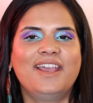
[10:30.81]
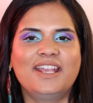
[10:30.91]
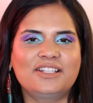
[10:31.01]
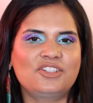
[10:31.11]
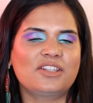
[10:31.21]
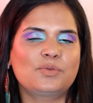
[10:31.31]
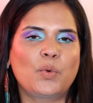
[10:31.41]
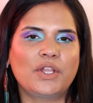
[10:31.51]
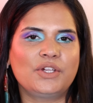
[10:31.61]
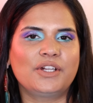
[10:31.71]
It's just
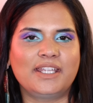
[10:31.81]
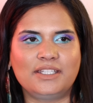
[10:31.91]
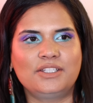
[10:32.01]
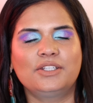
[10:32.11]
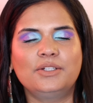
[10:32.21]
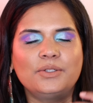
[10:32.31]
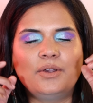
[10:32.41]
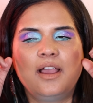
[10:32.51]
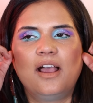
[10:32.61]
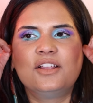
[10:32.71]
what you're
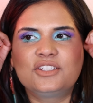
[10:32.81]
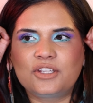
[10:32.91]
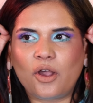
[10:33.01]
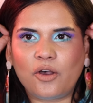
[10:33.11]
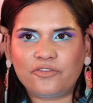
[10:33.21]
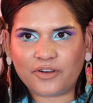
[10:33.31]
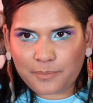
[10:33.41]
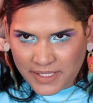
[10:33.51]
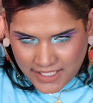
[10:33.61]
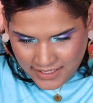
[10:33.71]
into. So
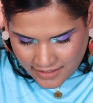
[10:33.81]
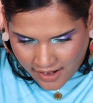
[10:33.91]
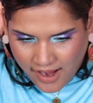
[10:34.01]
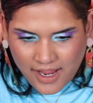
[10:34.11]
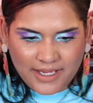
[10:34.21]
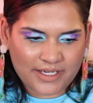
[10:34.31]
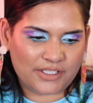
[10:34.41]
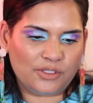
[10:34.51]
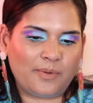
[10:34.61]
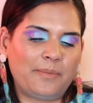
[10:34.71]
for me, I
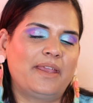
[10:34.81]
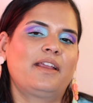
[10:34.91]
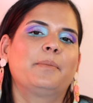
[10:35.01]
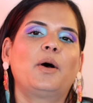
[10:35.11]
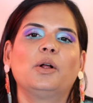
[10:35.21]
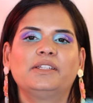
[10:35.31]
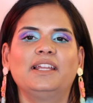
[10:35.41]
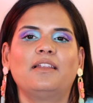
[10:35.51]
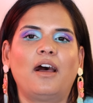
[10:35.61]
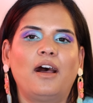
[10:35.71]
could do my makeup all
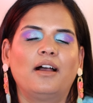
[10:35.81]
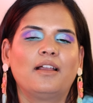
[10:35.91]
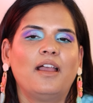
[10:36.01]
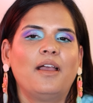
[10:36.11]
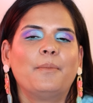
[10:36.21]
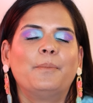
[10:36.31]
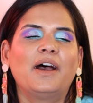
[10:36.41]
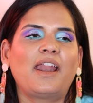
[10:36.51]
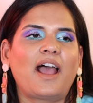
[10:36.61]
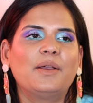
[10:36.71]
day long,
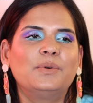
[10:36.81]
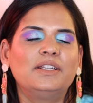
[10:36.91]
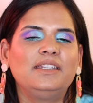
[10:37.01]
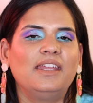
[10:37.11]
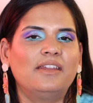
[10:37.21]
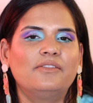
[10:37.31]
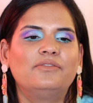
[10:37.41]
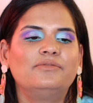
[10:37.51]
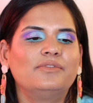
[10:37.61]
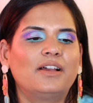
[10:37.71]
but I would give